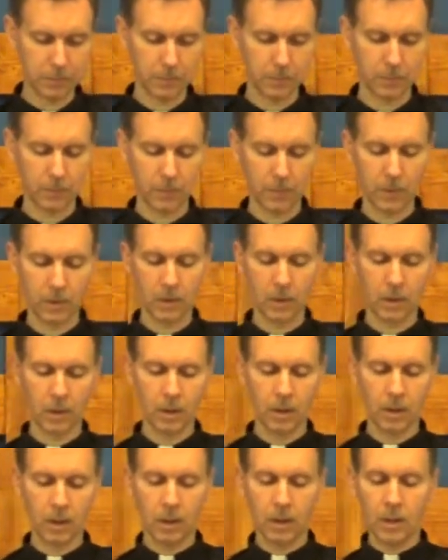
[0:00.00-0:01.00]

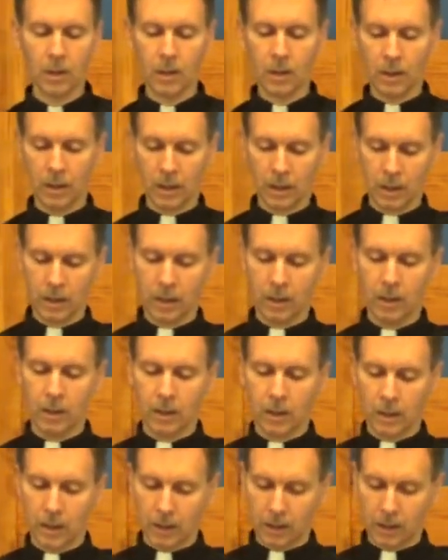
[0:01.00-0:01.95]
No one is speaking in this clip.